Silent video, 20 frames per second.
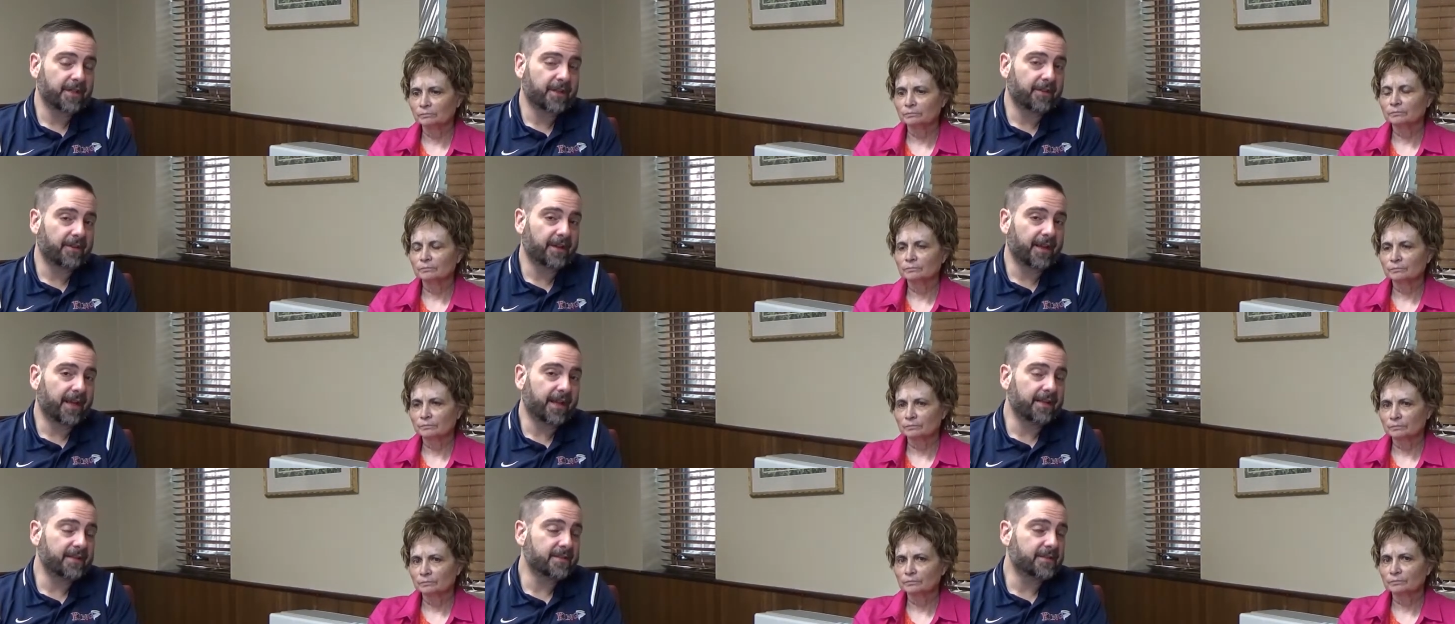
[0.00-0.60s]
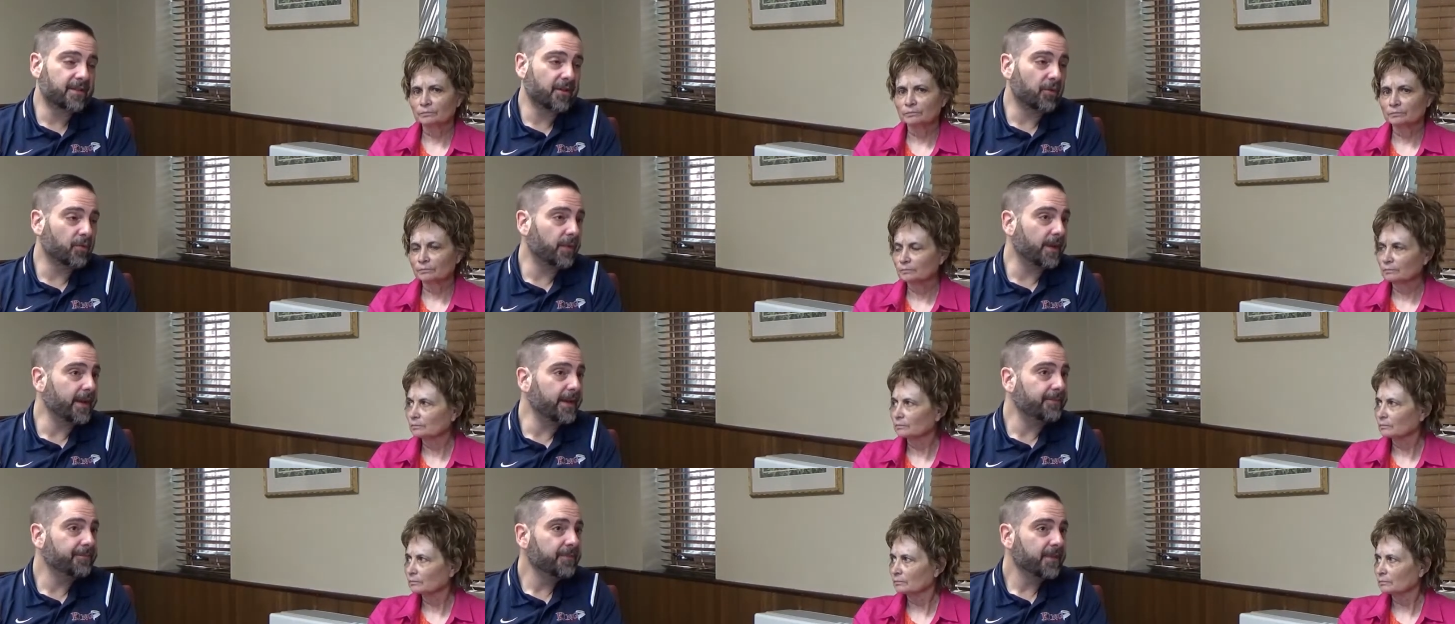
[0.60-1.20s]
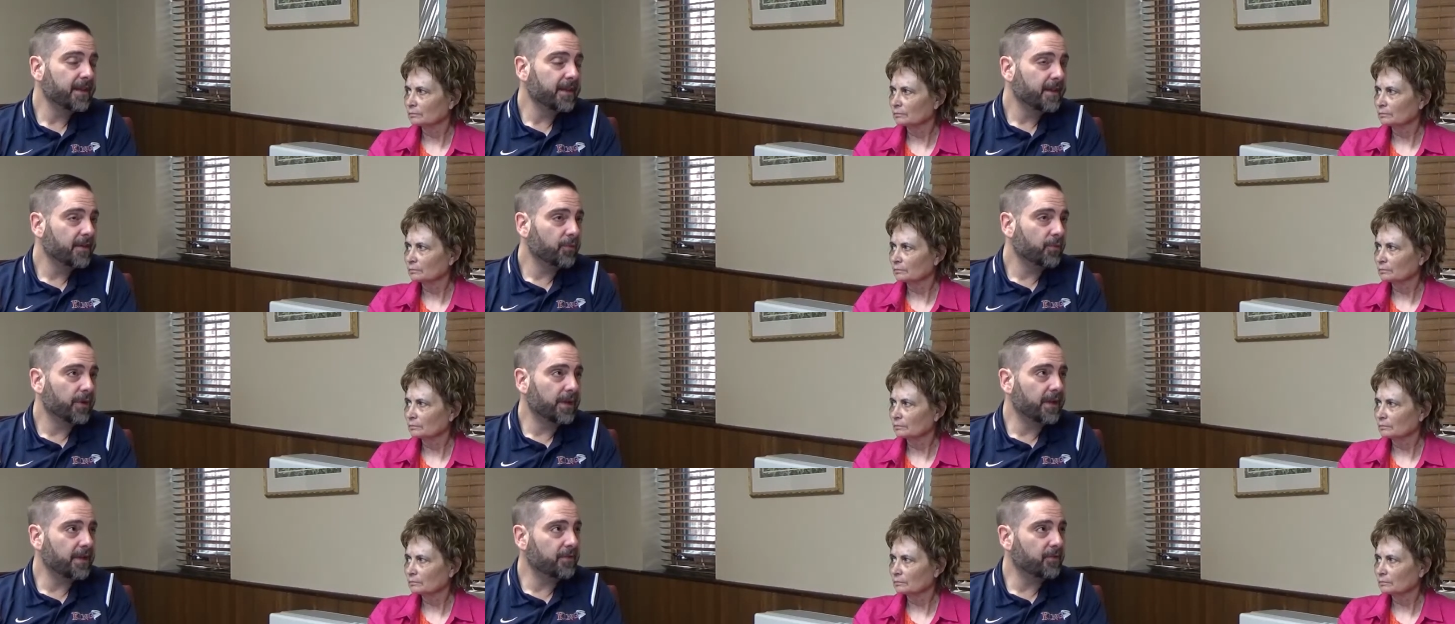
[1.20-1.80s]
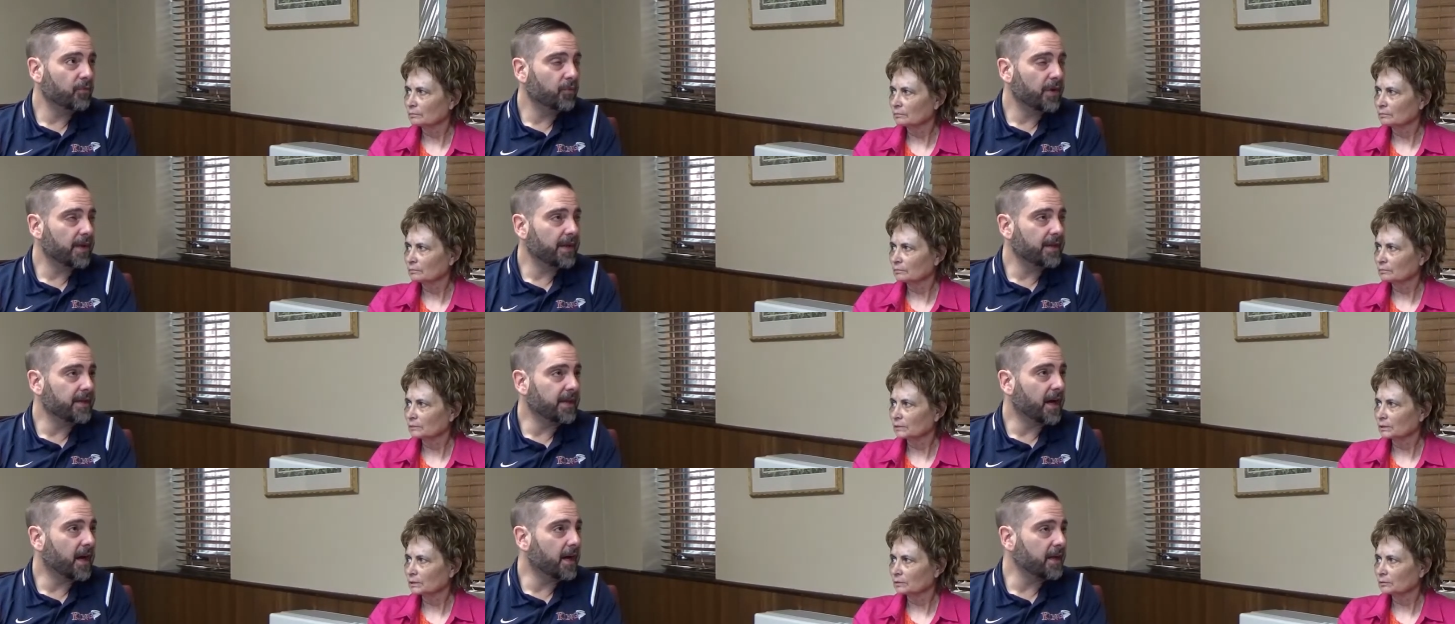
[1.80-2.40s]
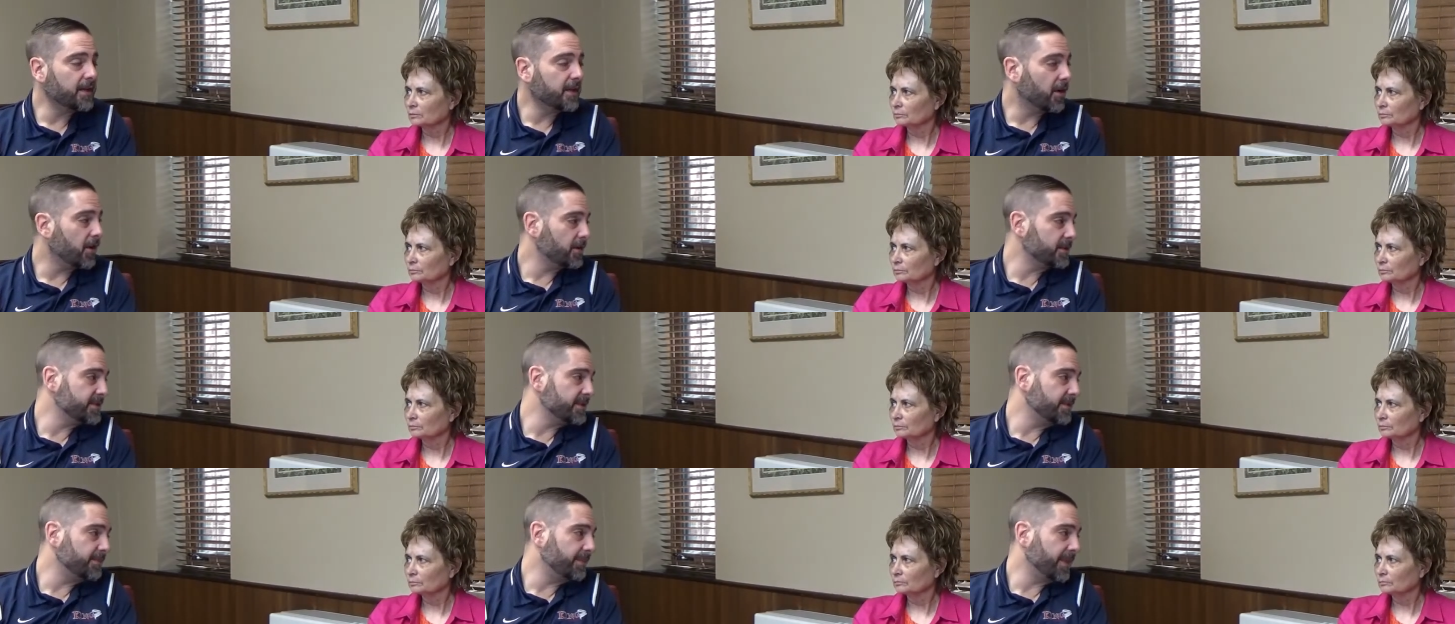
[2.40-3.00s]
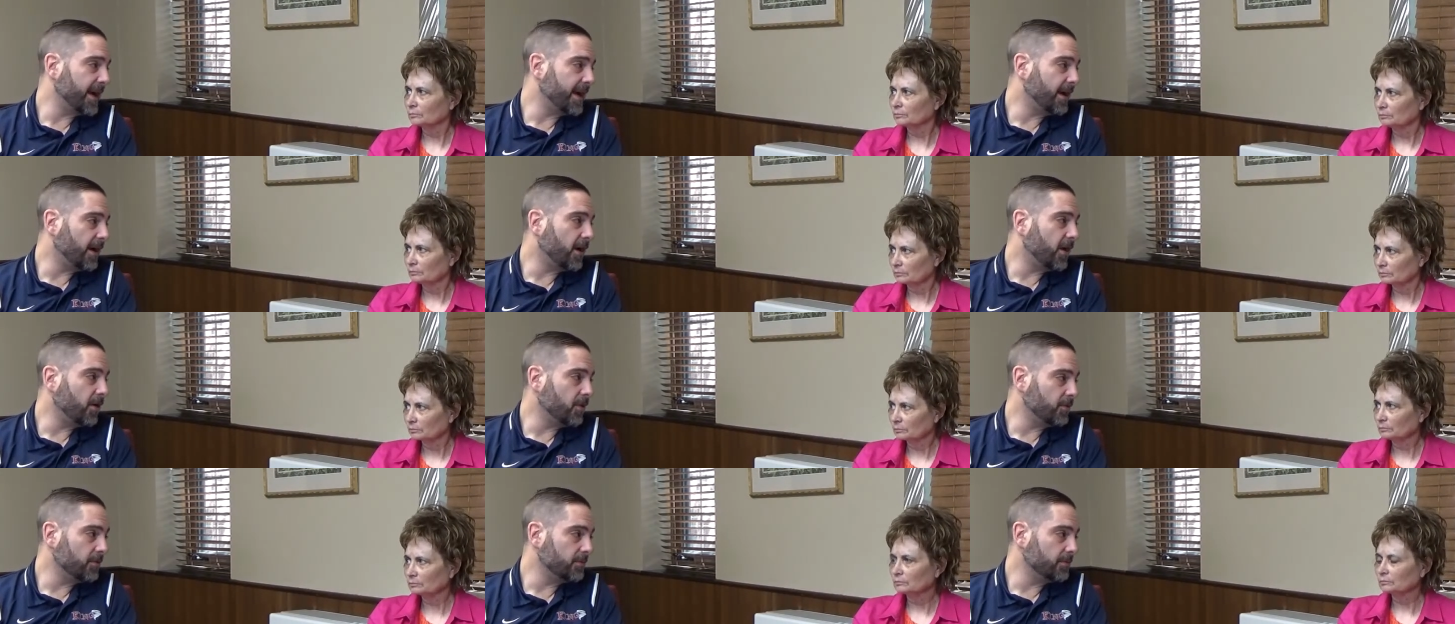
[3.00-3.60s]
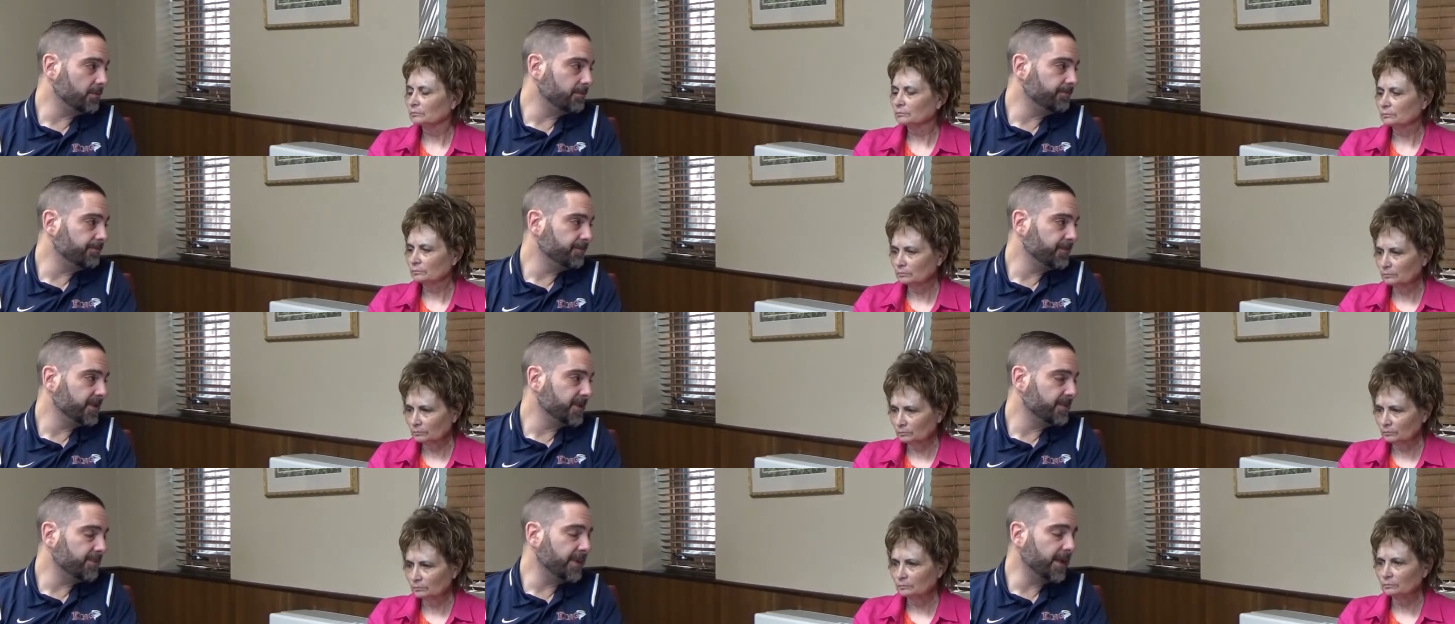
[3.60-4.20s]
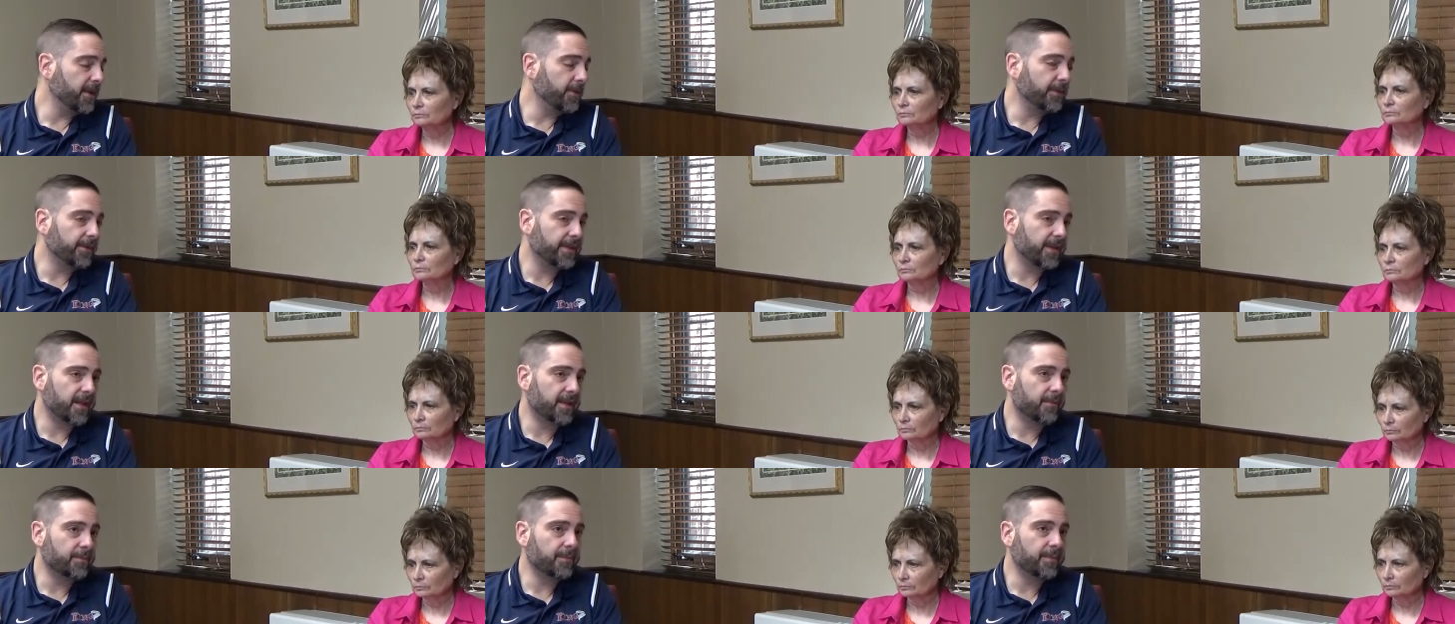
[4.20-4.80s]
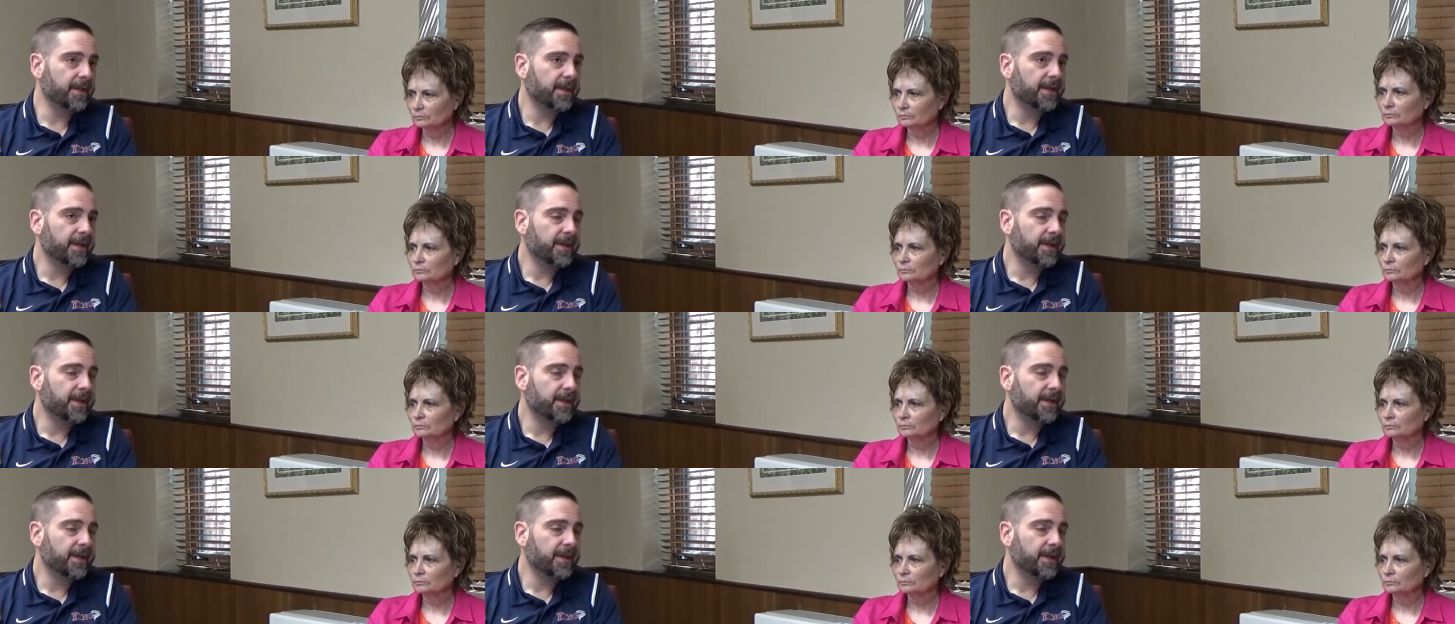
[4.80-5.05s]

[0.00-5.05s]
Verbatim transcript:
Speaker 1: other. And so we, when when God calls them back home to be with Him,